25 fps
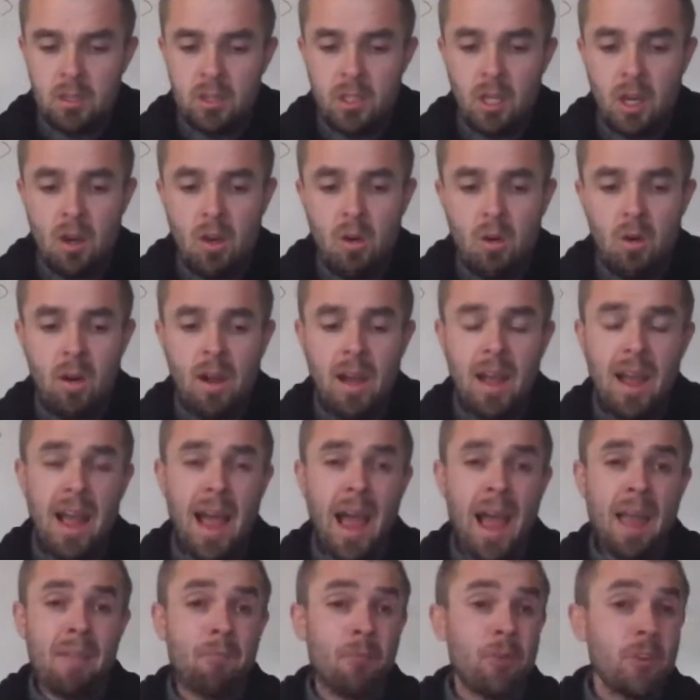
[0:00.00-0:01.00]
So
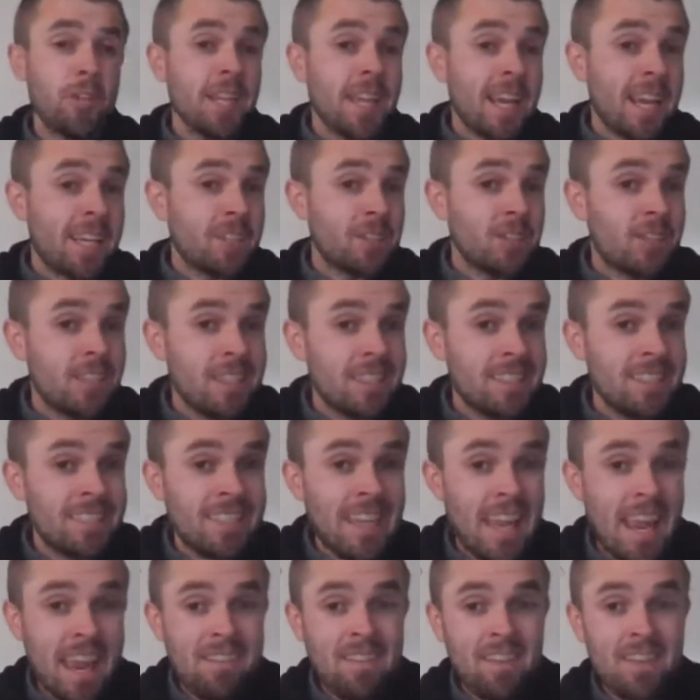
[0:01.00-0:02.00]
I'm really interested in
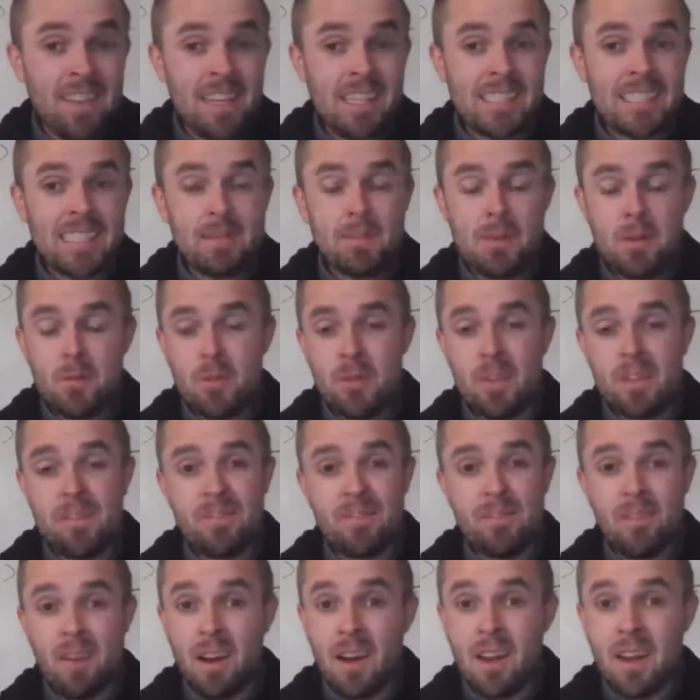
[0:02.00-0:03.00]
this game. I think it's going to be
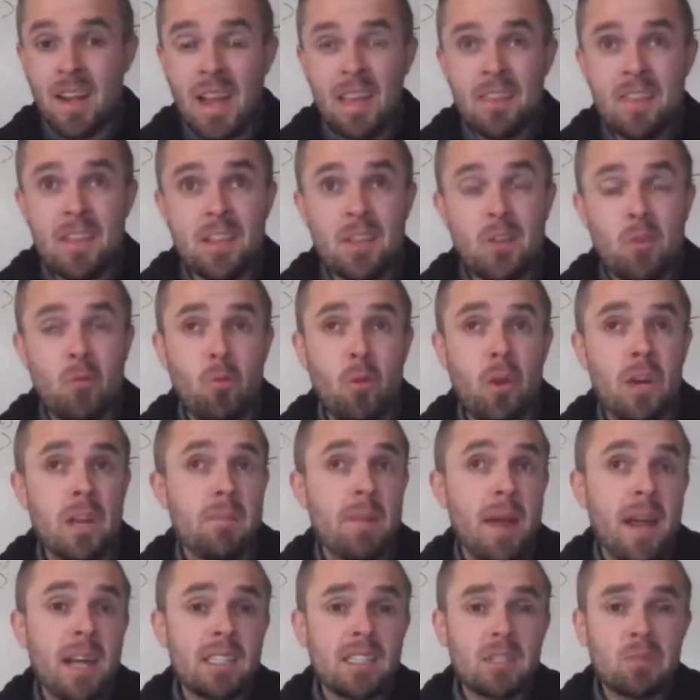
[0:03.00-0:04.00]
really fun. I think the
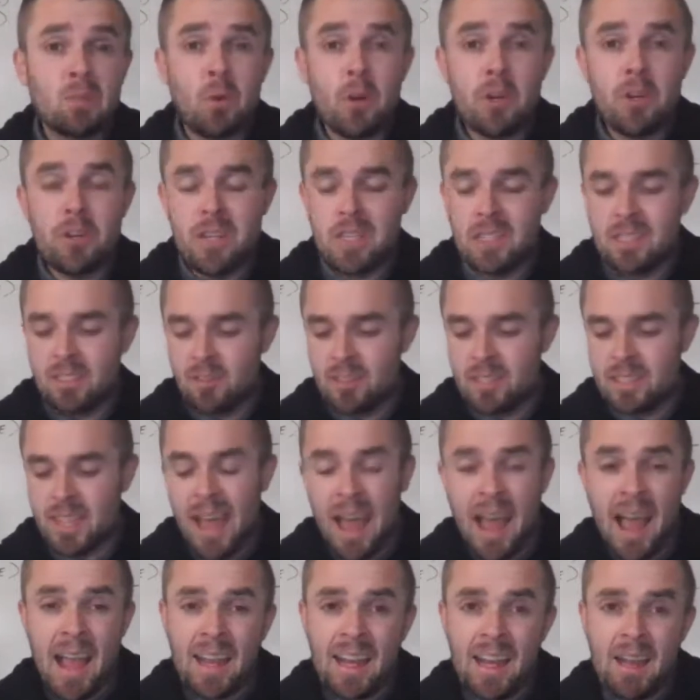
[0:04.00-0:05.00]
running backs is where you need to
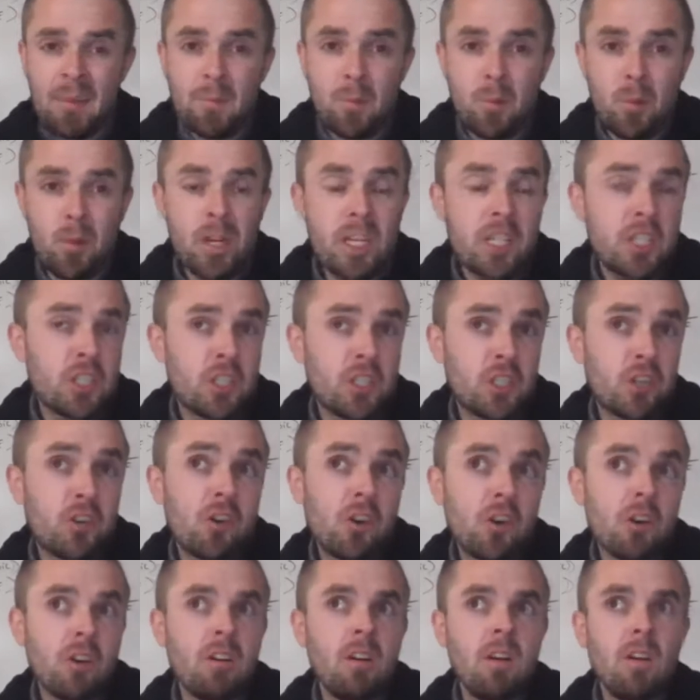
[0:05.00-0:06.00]
attack. I'm pretty
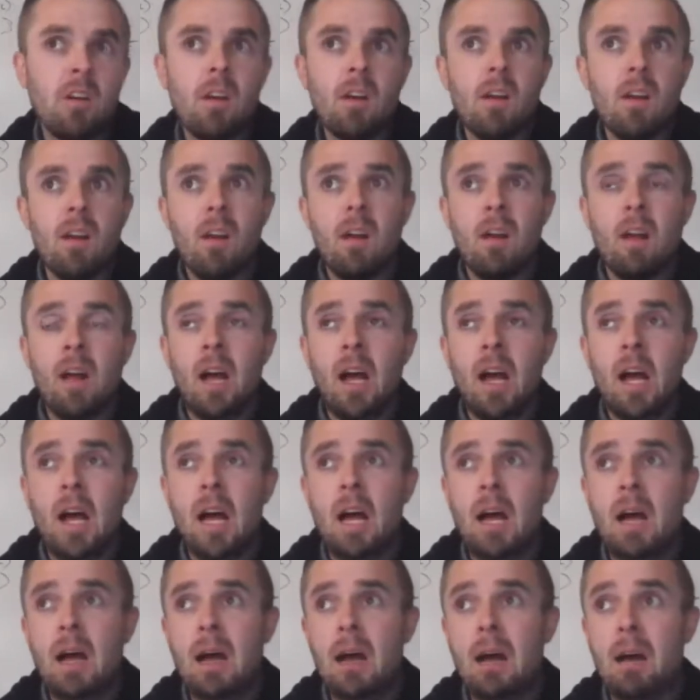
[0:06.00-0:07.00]
sure
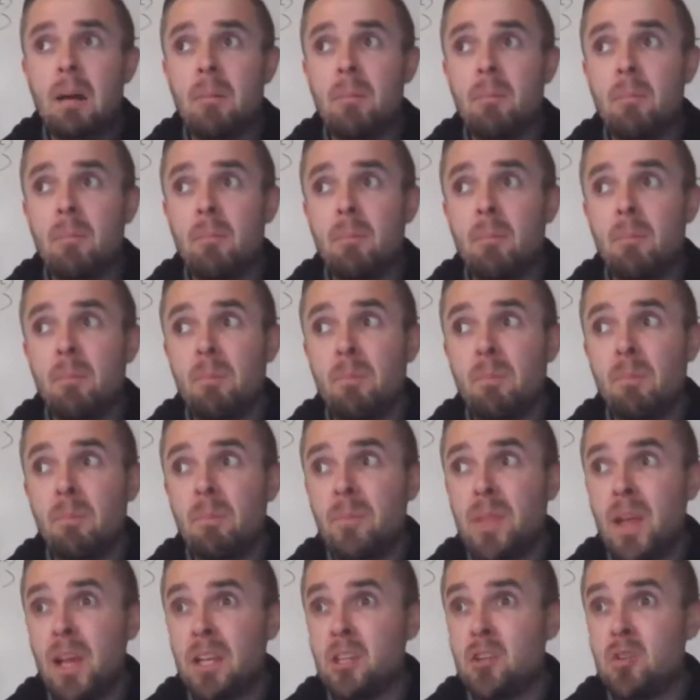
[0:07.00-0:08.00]

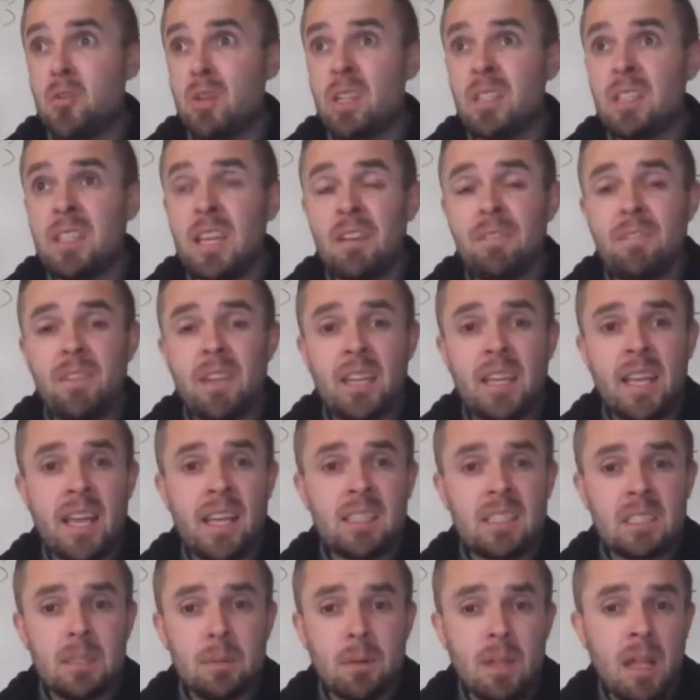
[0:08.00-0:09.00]
that you can definitely
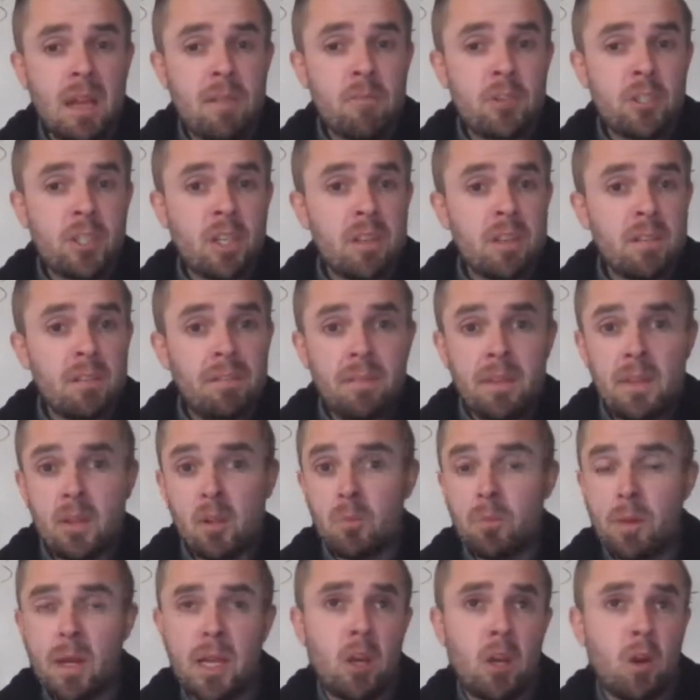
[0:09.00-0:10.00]
gain some leverage on the
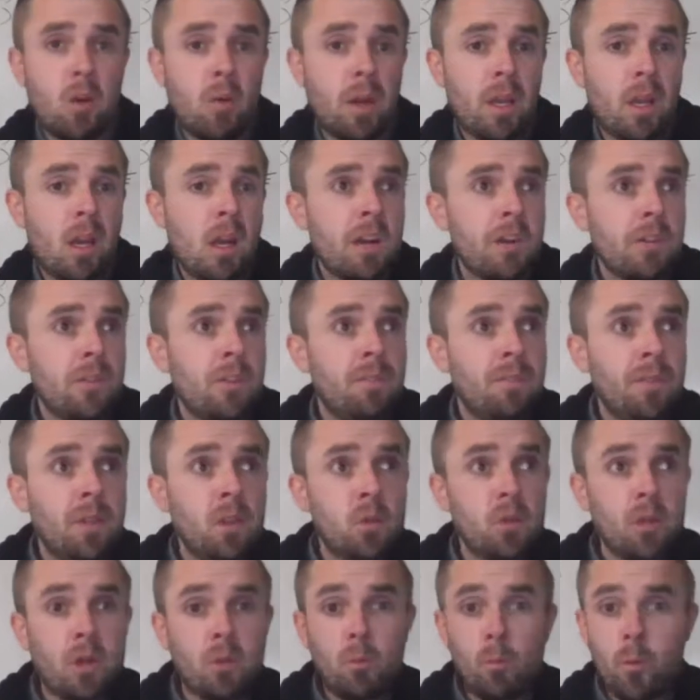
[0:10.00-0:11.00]
field by going under the
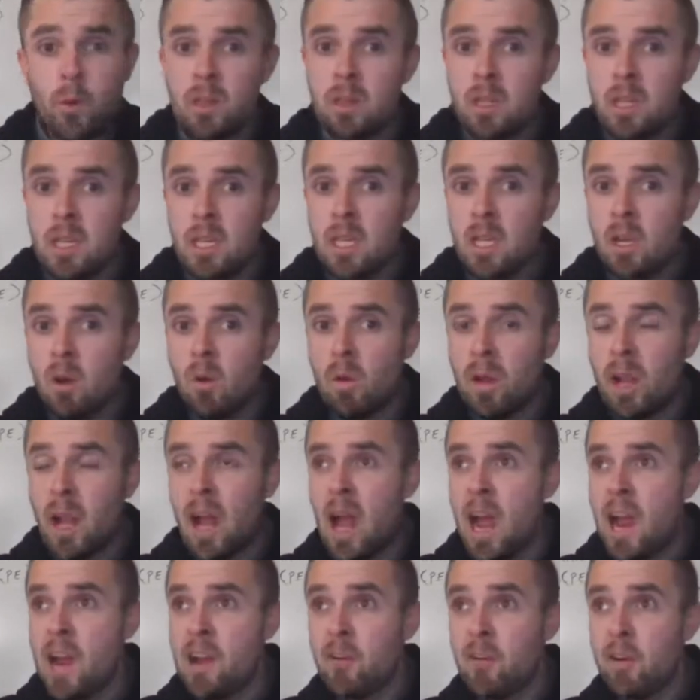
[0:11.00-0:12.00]
field on Ridley and
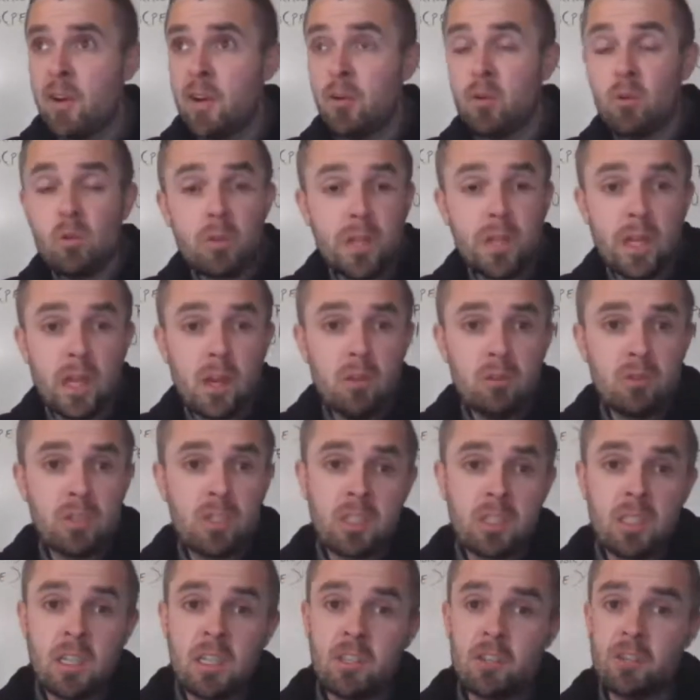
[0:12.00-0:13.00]
going higher on
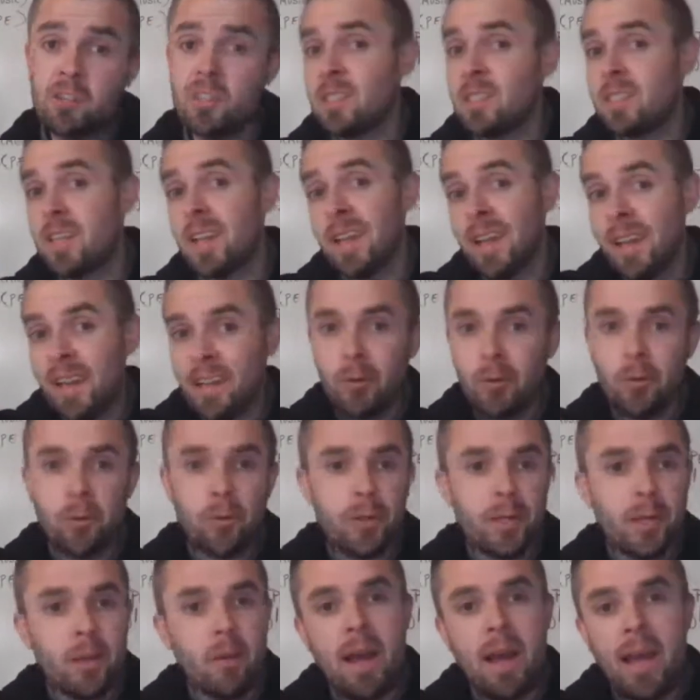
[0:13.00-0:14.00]
Julio. Just understand
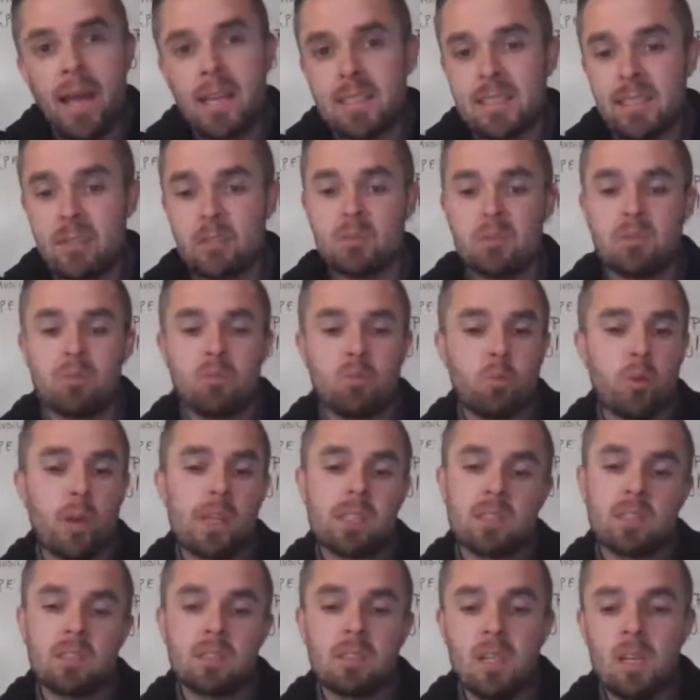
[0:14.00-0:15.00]
Julio has those
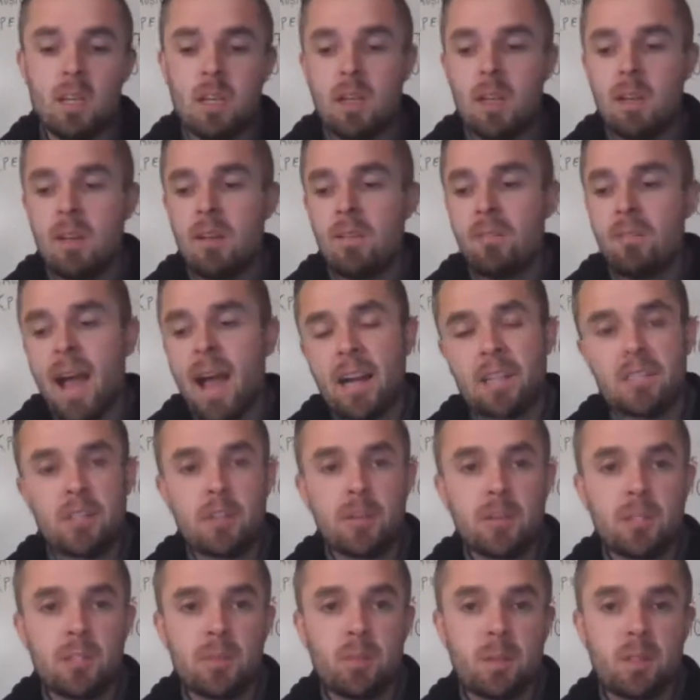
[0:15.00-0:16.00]
risk
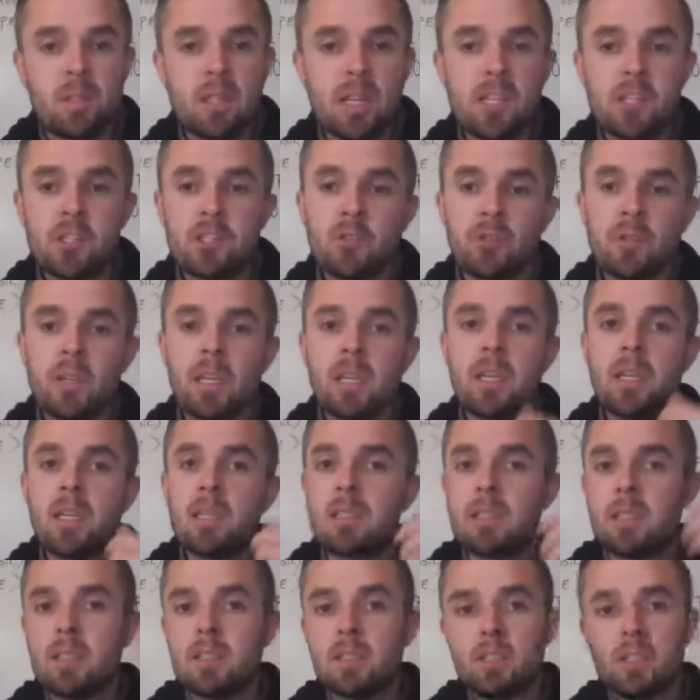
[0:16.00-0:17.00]
factors with
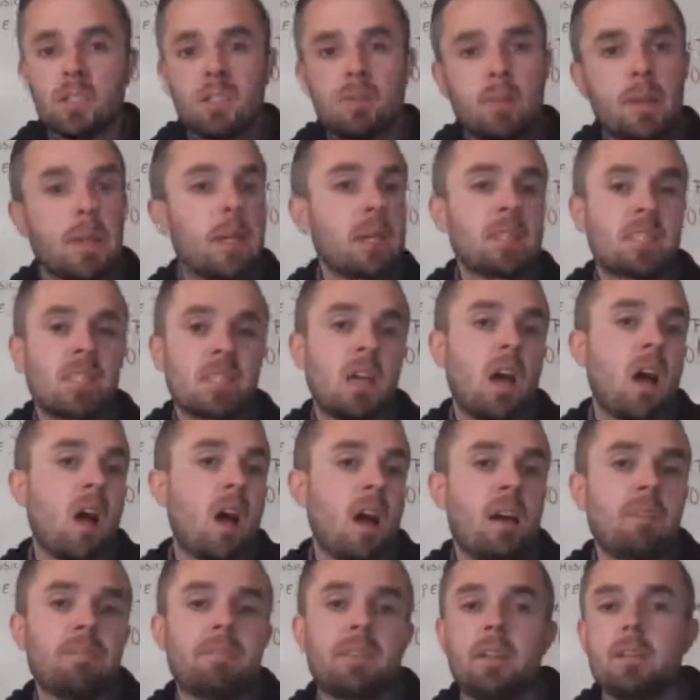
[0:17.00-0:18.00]
injuries and just being
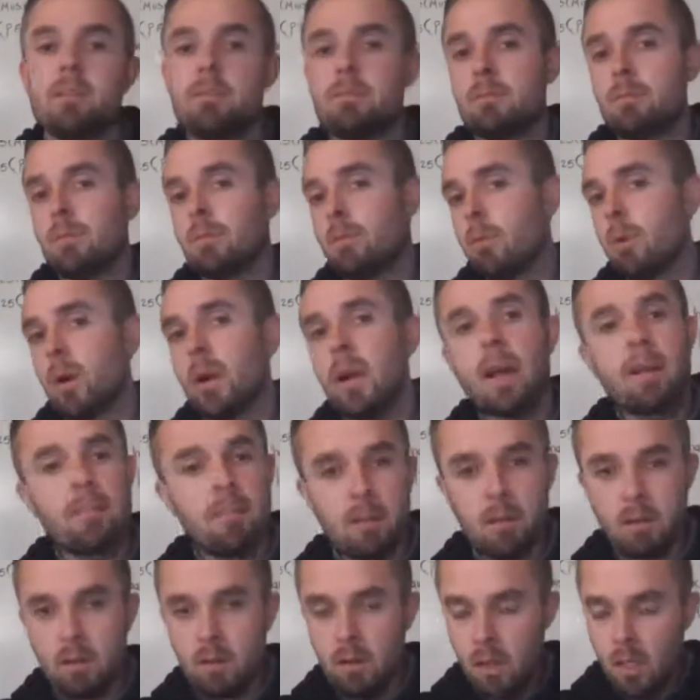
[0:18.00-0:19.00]
soft and
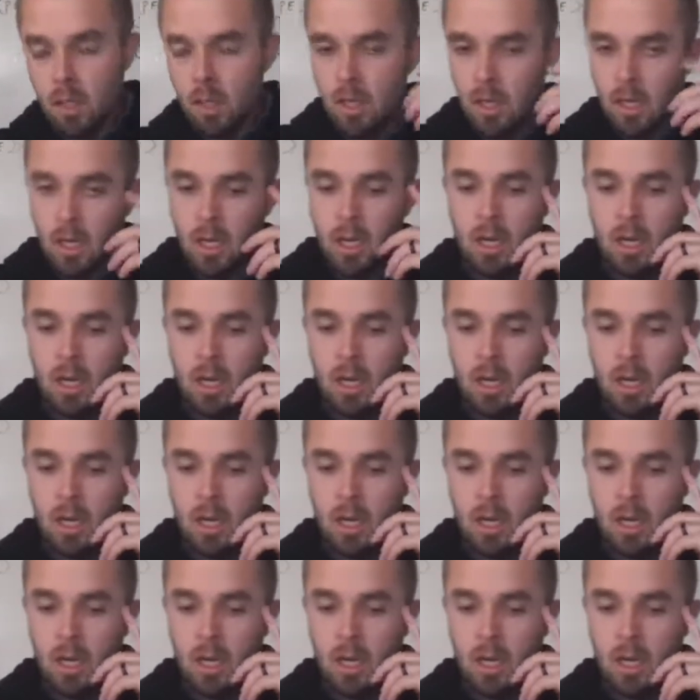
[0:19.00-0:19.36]
whatever.